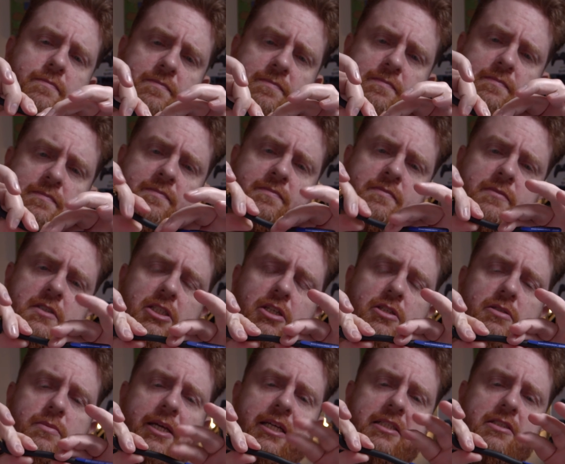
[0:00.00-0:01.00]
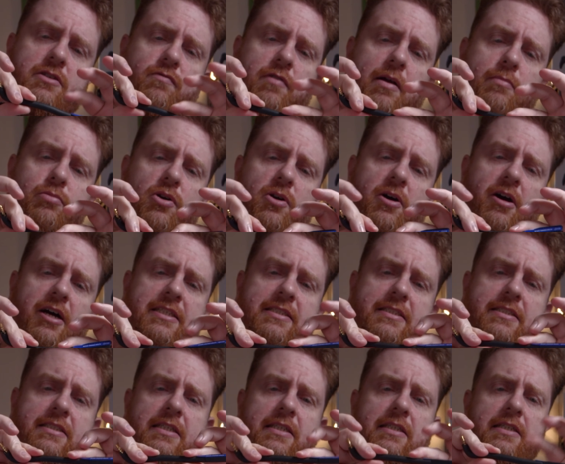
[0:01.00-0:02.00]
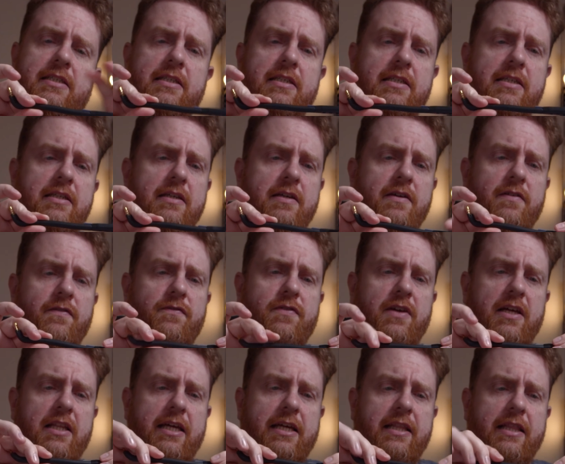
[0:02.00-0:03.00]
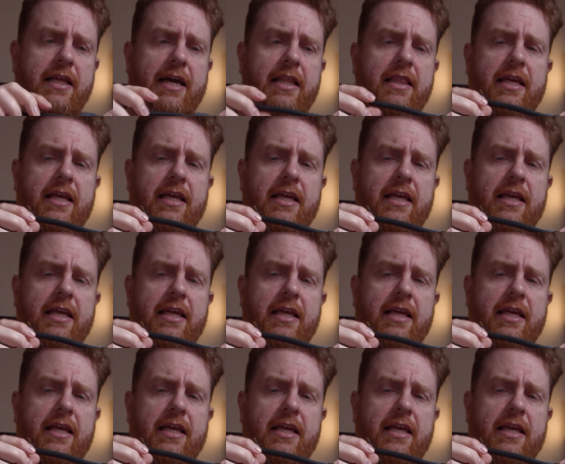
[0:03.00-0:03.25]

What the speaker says: Excuse me. It's a rubberized feeling there.